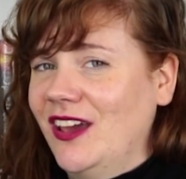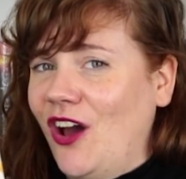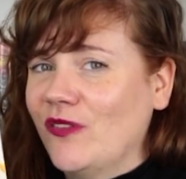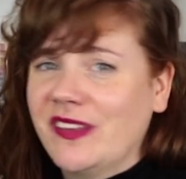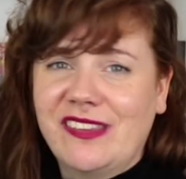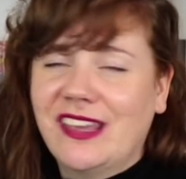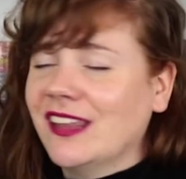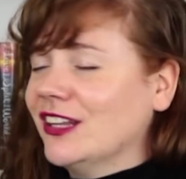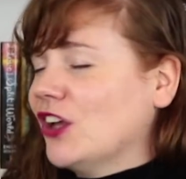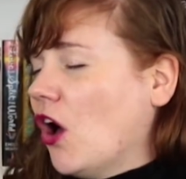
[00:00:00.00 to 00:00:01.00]

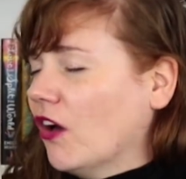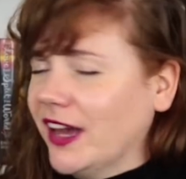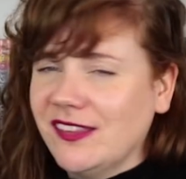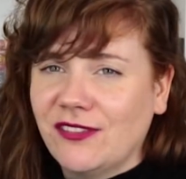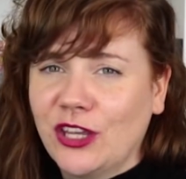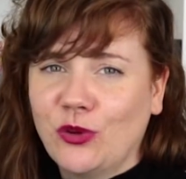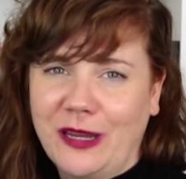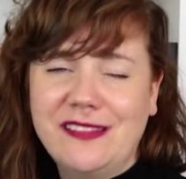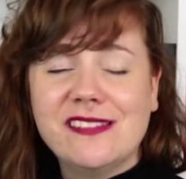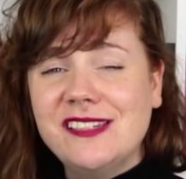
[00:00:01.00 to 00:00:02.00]
Obviously, all kinds of like
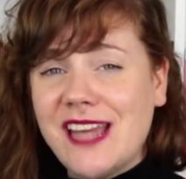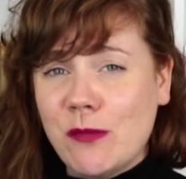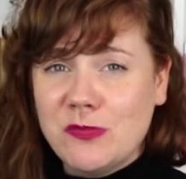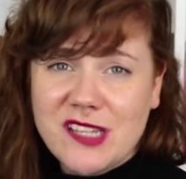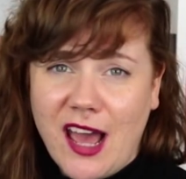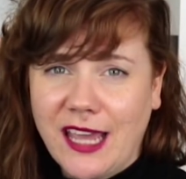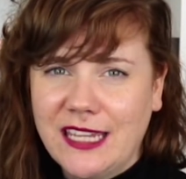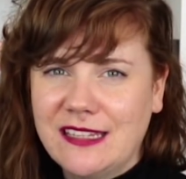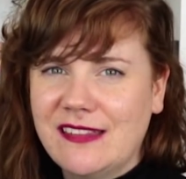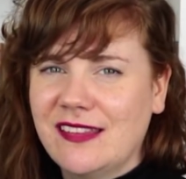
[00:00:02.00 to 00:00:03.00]
great STEM
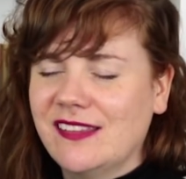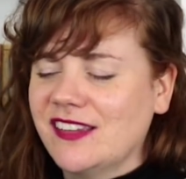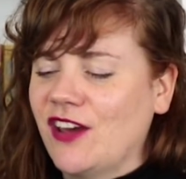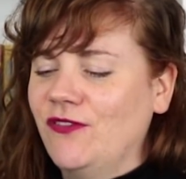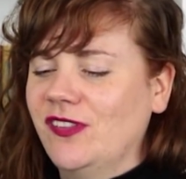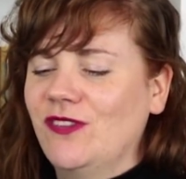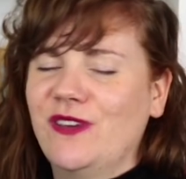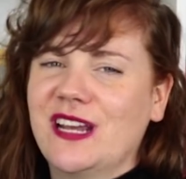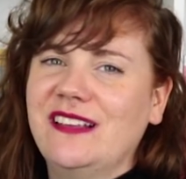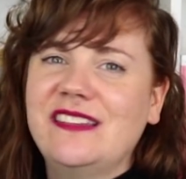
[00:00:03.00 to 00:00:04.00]
tie-ins and stuff. It's a
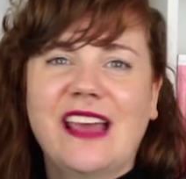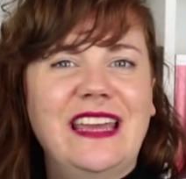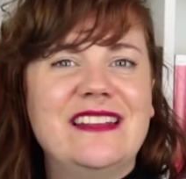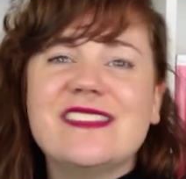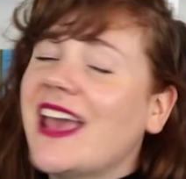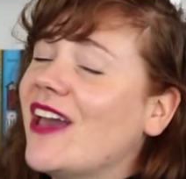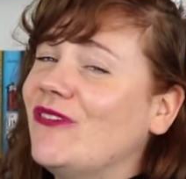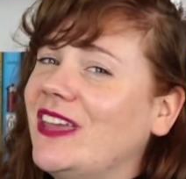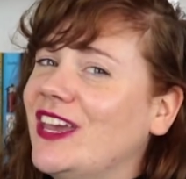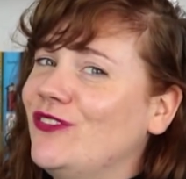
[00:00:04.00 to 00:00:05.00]
very
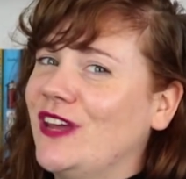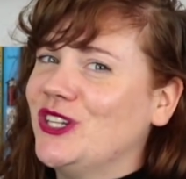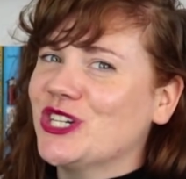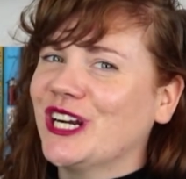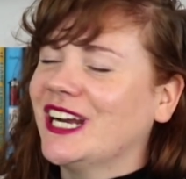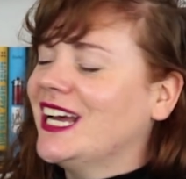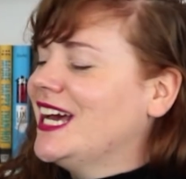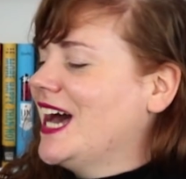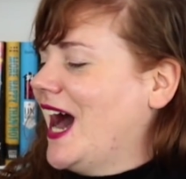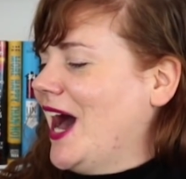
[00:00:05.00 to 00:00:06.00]
science-heavy adventure,
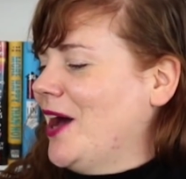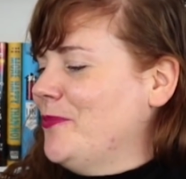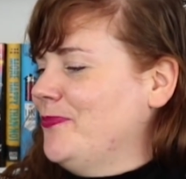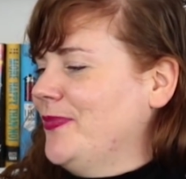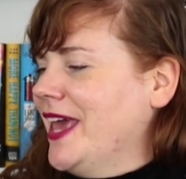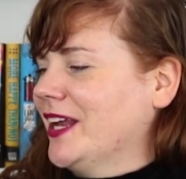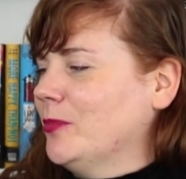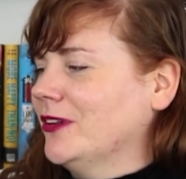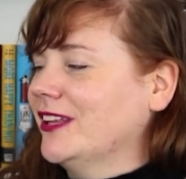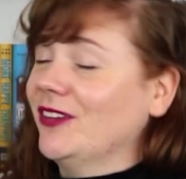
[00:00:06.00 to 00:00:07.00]
and I
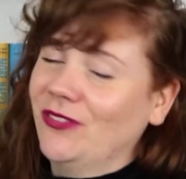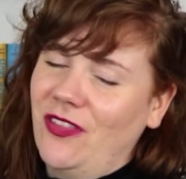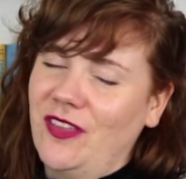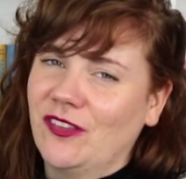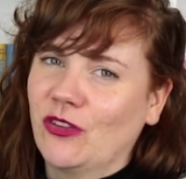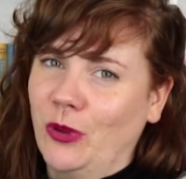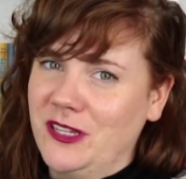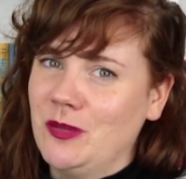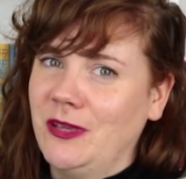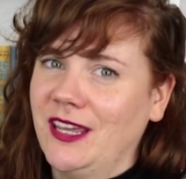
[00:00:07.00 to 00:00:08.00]
believe that this is
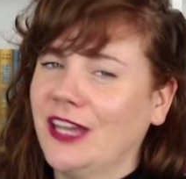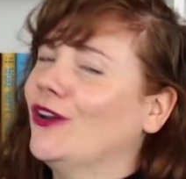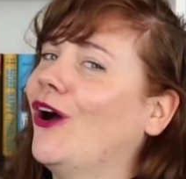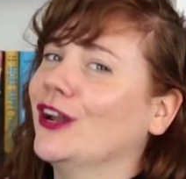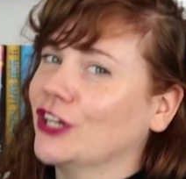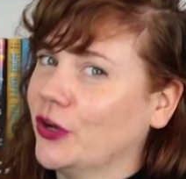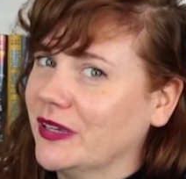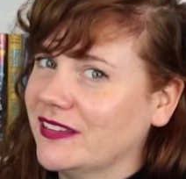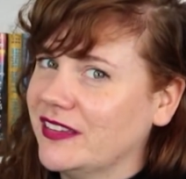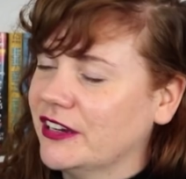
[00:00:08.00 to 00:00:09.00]
going to be an
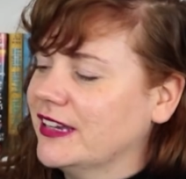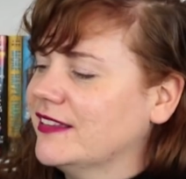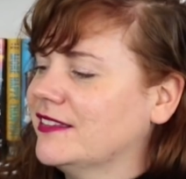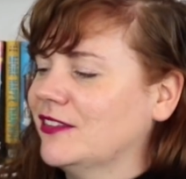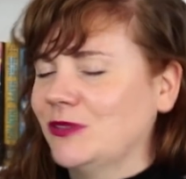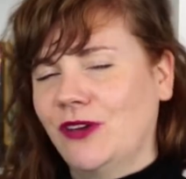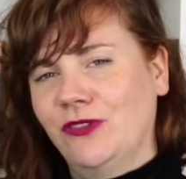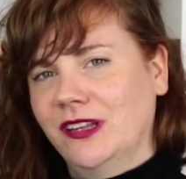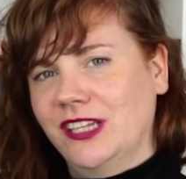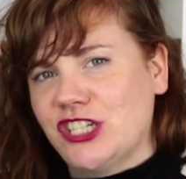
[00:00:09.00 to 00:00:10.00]
ongoing series, so
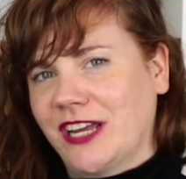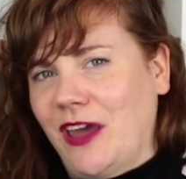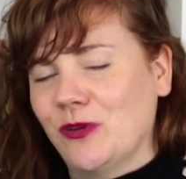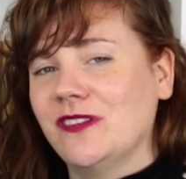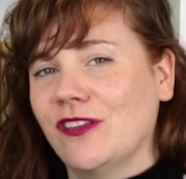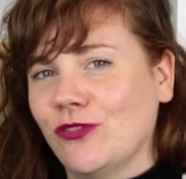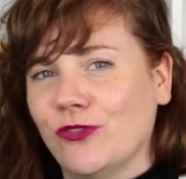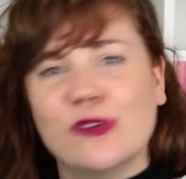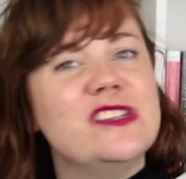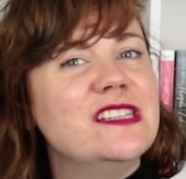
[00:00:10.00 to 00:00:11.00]
definitely check out this
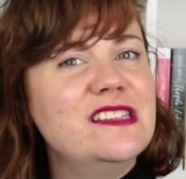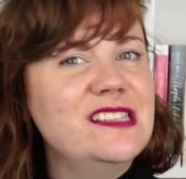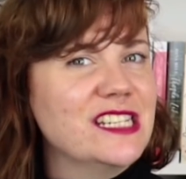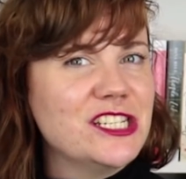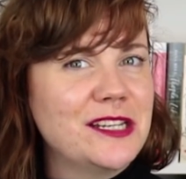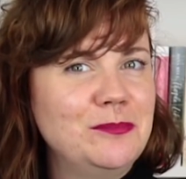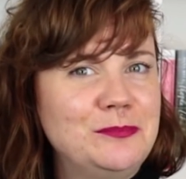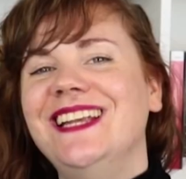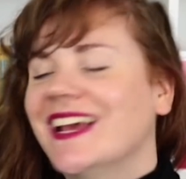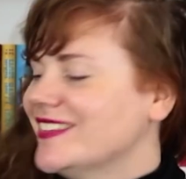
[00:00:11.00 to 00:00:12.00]
first installation.
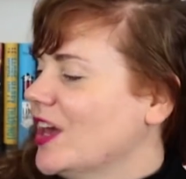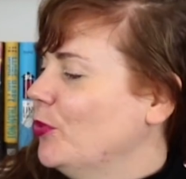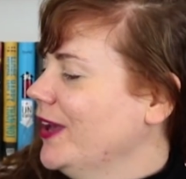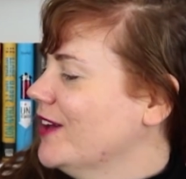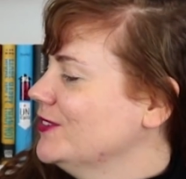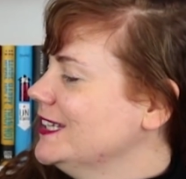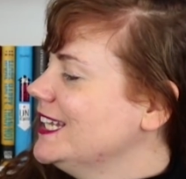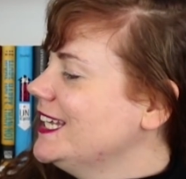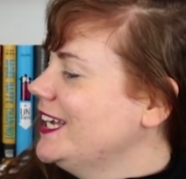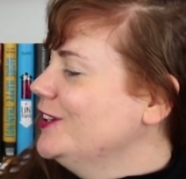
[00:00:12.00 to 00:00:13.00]
Next up, we have
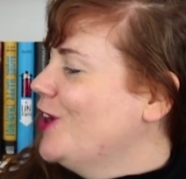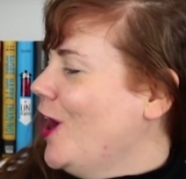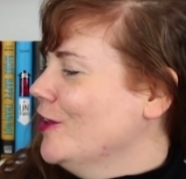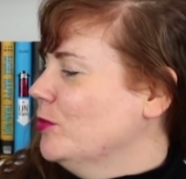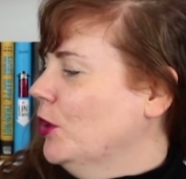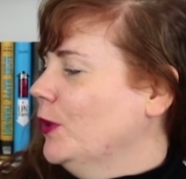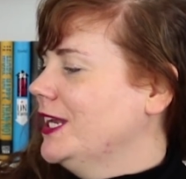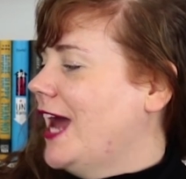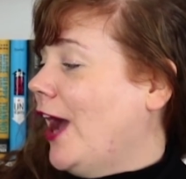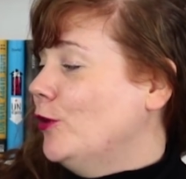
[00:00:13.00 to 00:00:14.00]
Lily and Kosmo
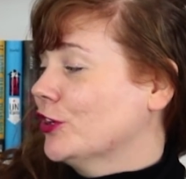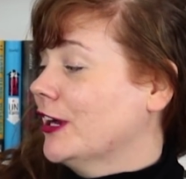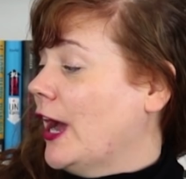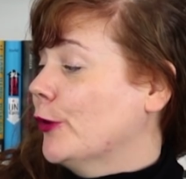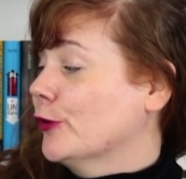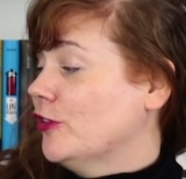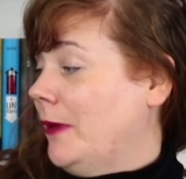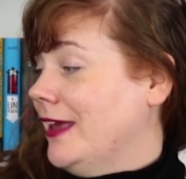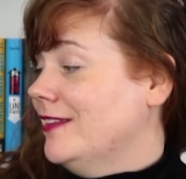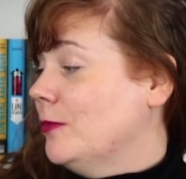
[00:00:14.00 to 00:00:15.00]
in Outer
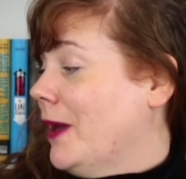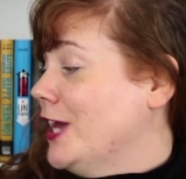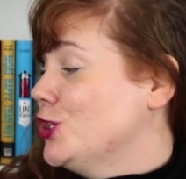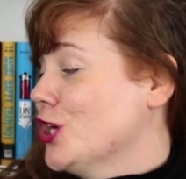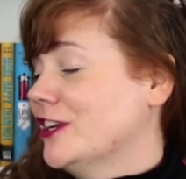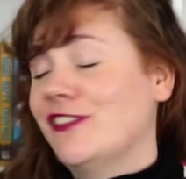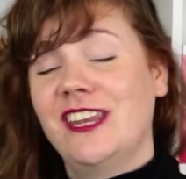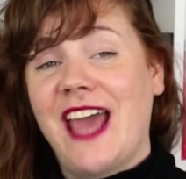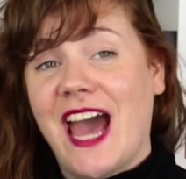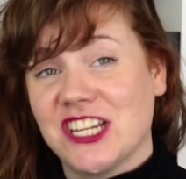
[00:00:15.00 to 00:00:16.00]
Space by
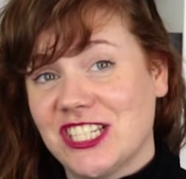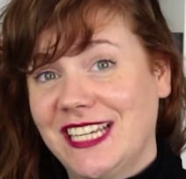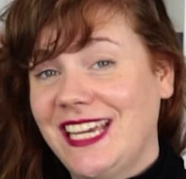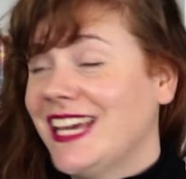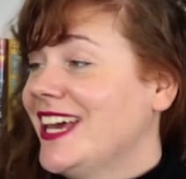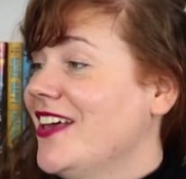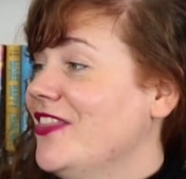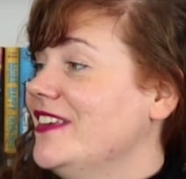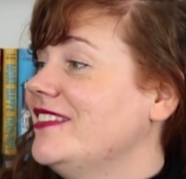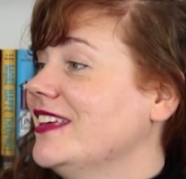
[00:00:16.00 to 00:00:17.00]
Jonathan Ashley.
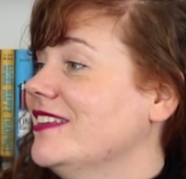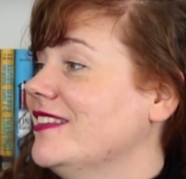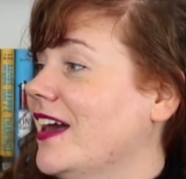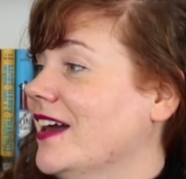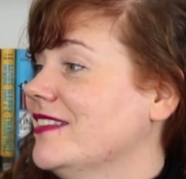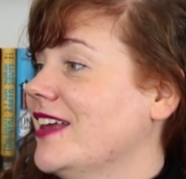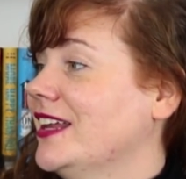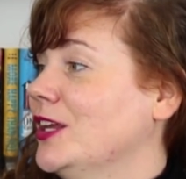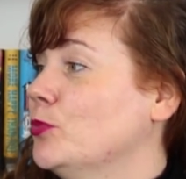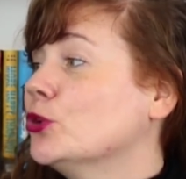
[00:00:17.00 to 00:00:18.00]
This is
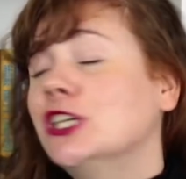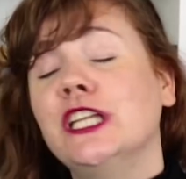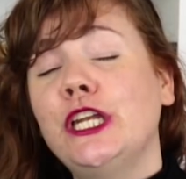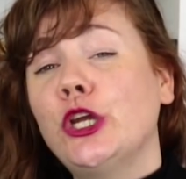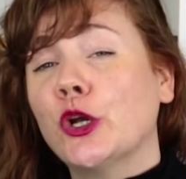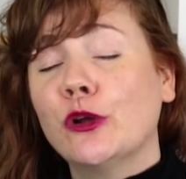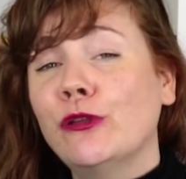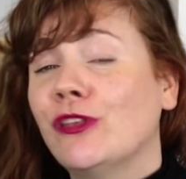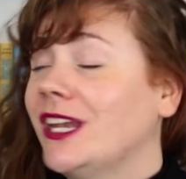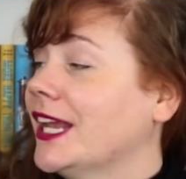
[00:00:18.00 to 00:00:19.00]
set in Brooklyn,
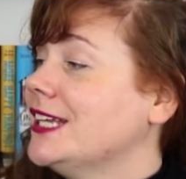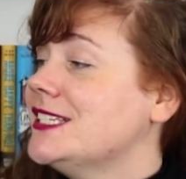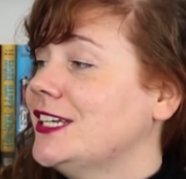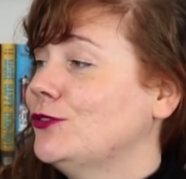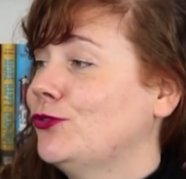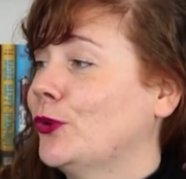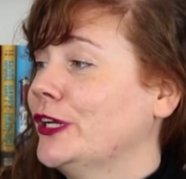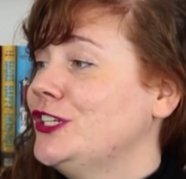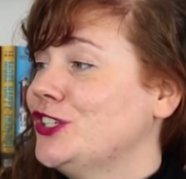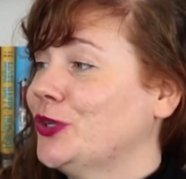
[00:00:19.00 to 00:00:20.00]
Earth,
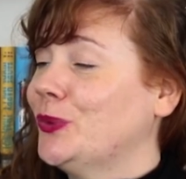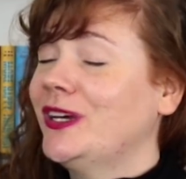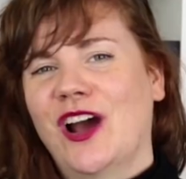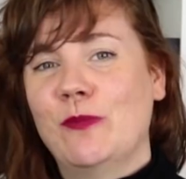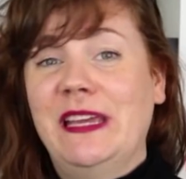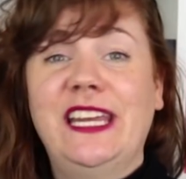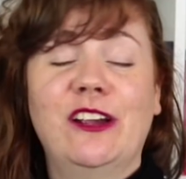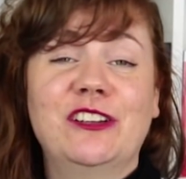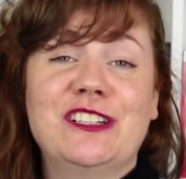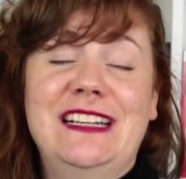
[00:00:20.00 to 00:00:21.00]
1942. Our main
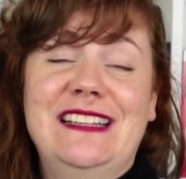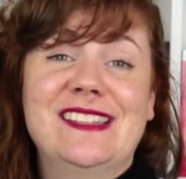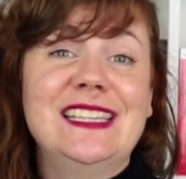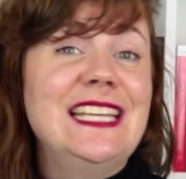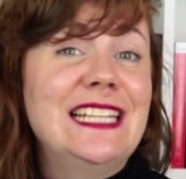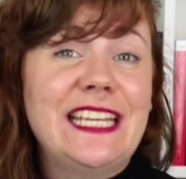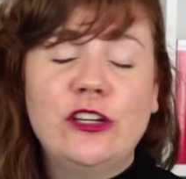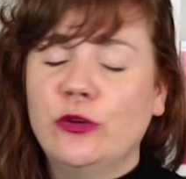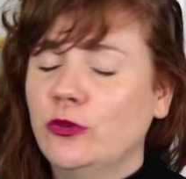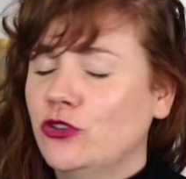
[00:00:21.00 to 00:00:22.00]
character is Lily,
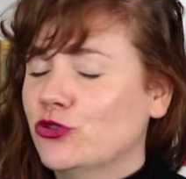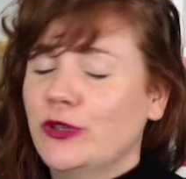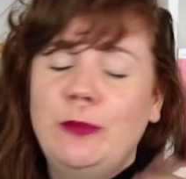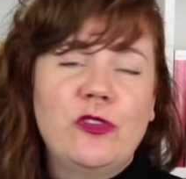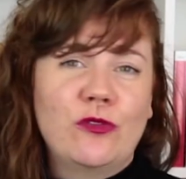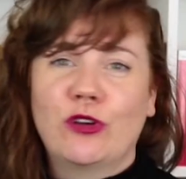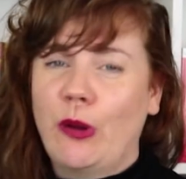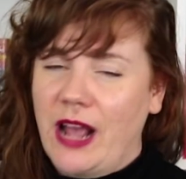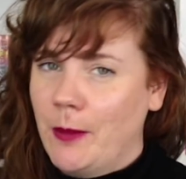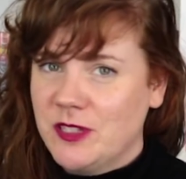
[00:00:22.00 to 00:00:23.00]
who dreams of
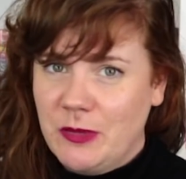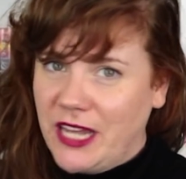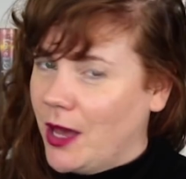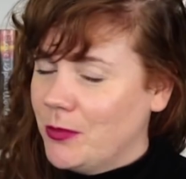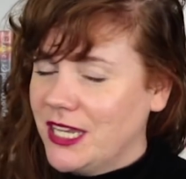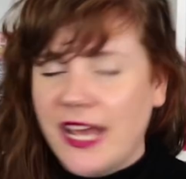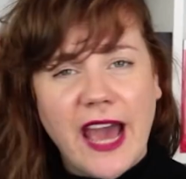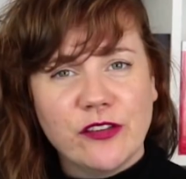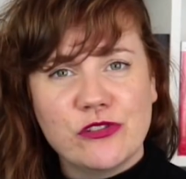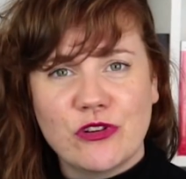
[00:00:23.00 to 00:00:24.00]
growing up to become an
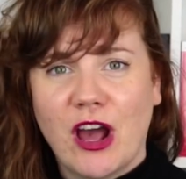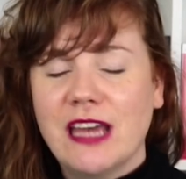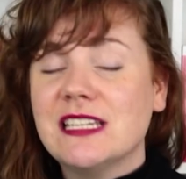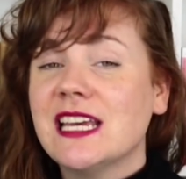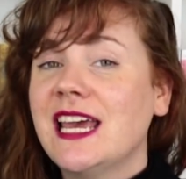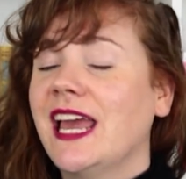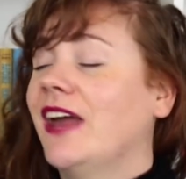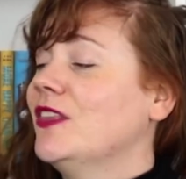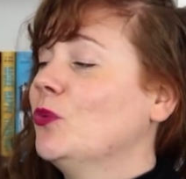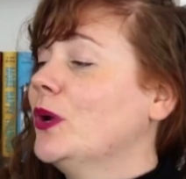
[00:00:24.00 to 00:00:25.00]
astronaut,
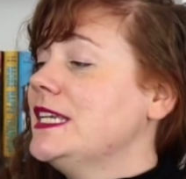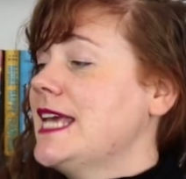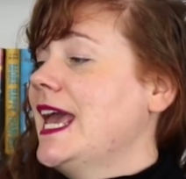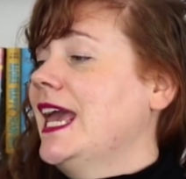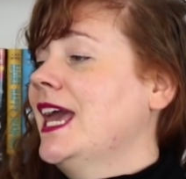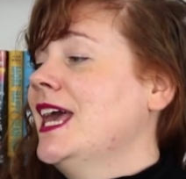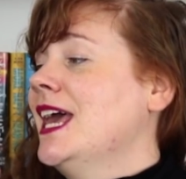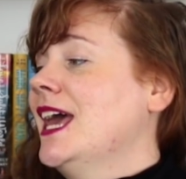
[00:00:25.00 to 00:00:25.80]
and then one day,